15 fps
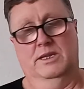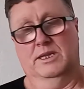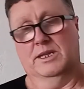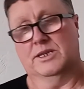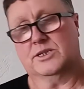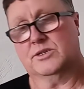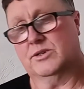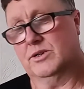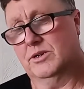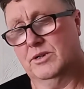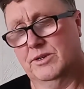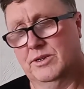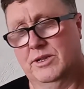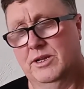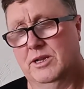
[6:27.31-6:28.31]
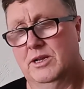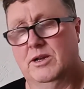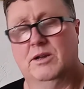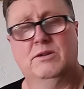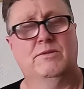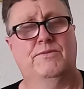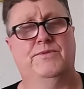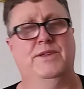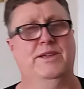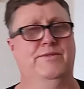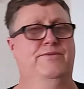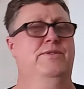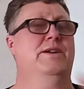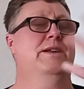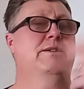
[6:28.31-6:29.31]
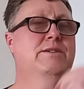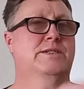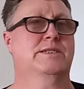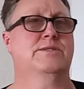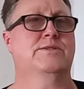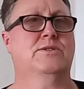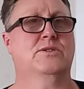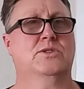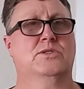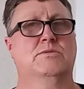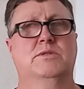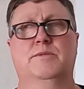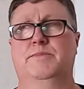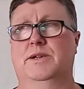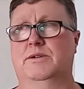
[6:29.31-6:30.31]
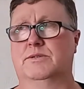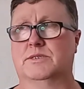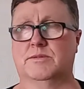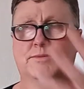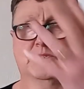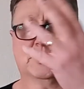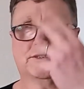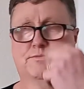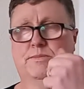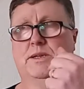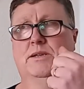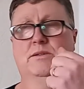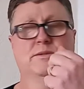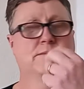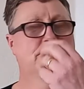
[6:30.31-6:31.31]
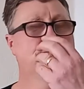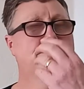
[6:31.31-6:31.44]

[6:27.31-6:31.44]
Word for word: And it's got a, I love their fragrance. They've got something about it and the smell.